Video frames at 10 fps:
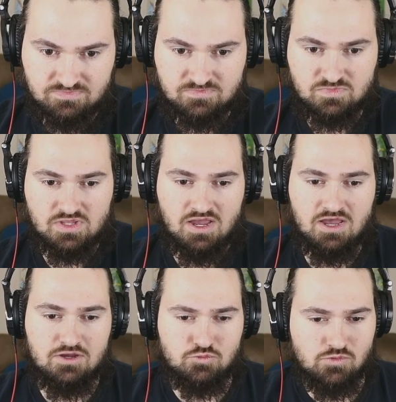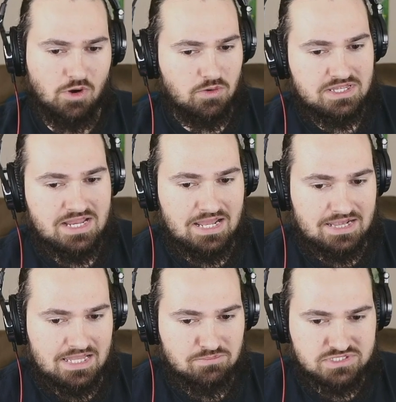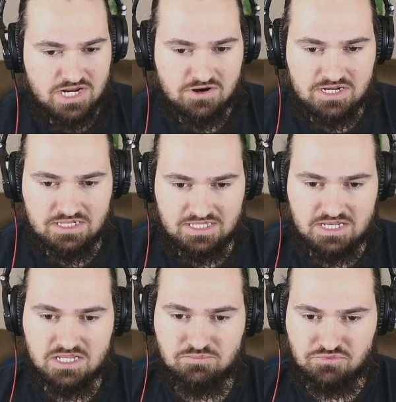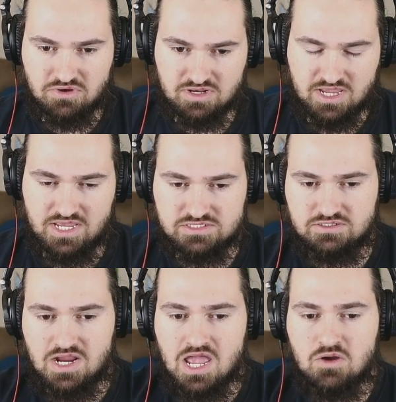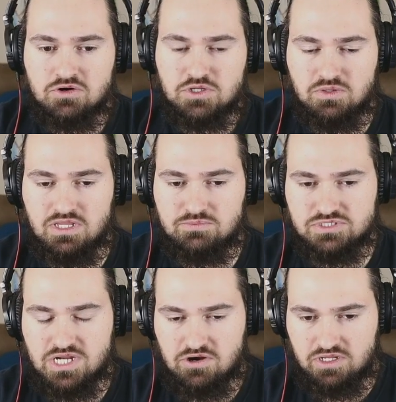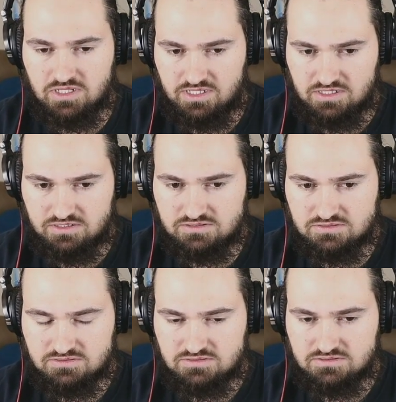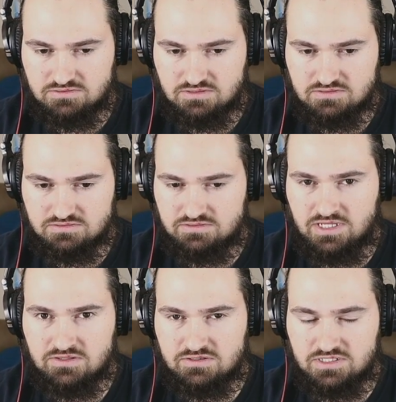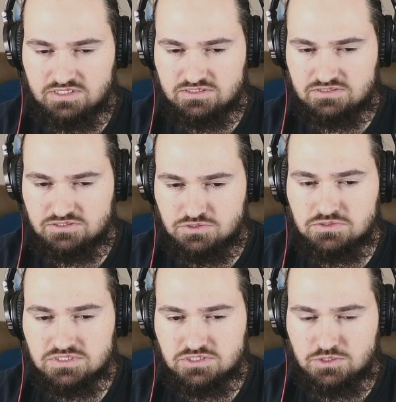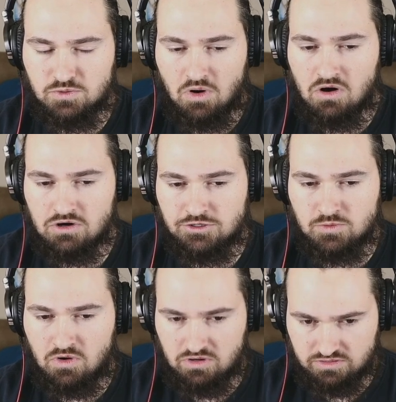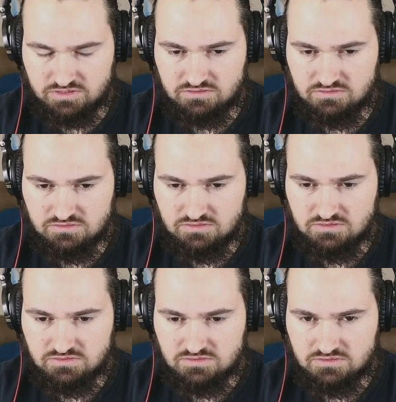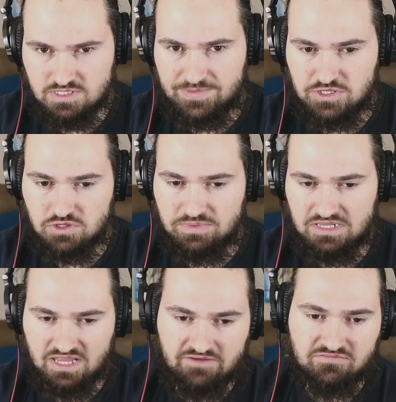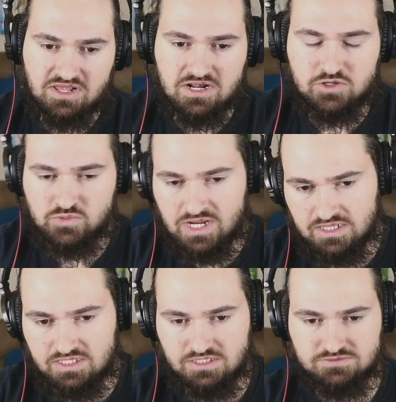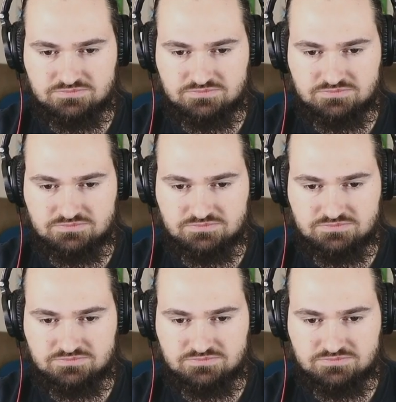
Rogan, a libertarian-leaning broadcaster. How are you libertarian-leaning? Either it is. Usually you are or you aren't. I mean, you can be left-leaning and right-leaning.